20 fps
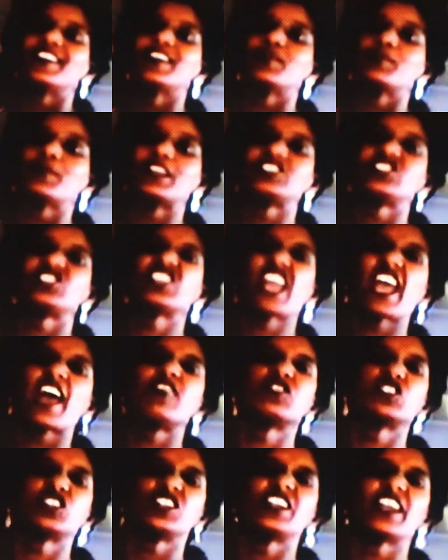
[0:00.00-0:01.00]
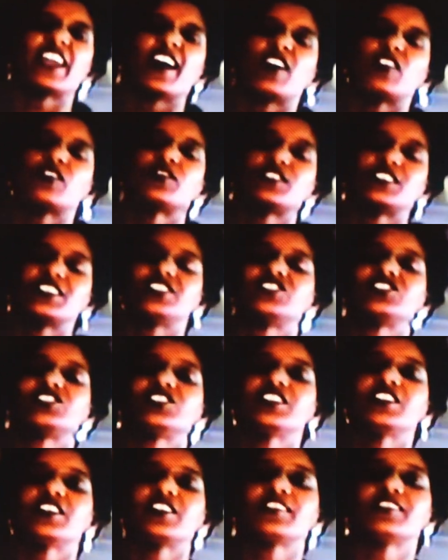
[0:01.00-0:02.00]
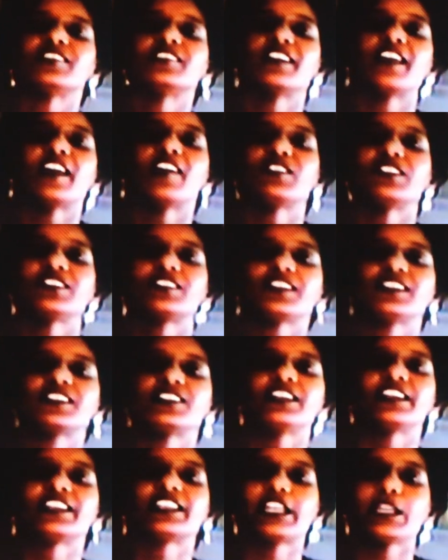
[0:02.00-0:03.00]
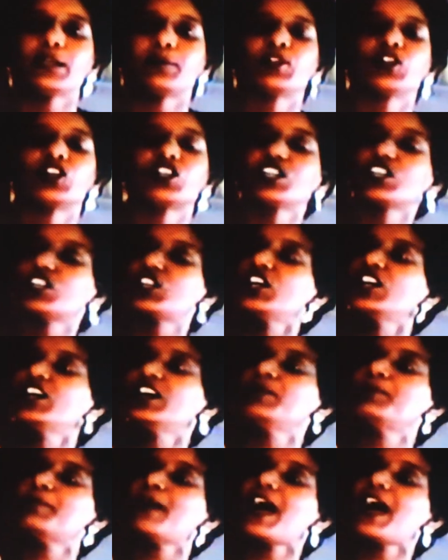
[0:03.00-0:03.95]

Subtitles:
May she have good health this year. And keep looking good,